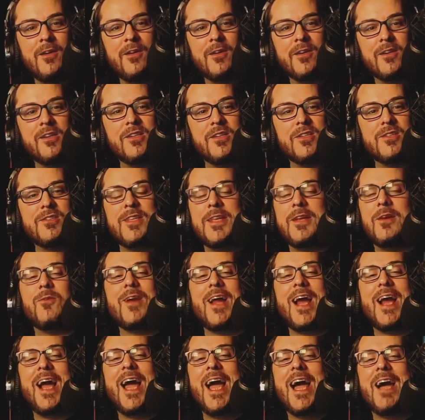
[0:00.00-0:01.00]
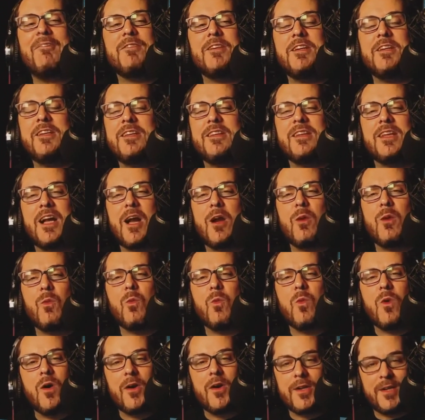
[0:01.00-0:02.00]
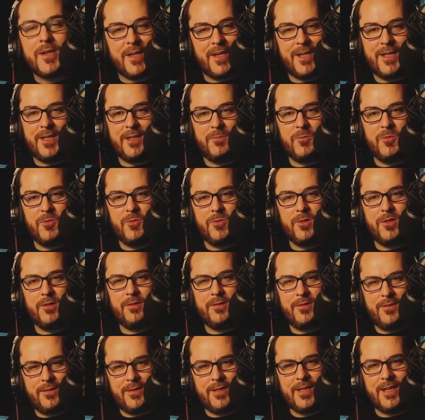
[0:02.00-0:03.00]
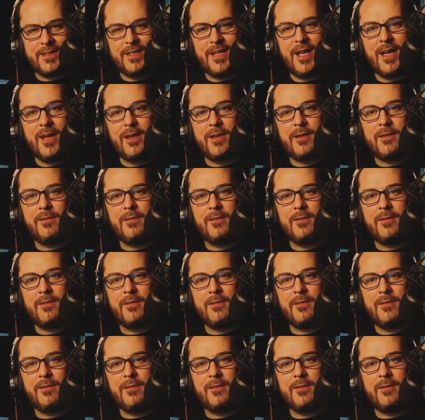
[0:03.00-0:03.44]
because they don't have anything I want anymore. You get that?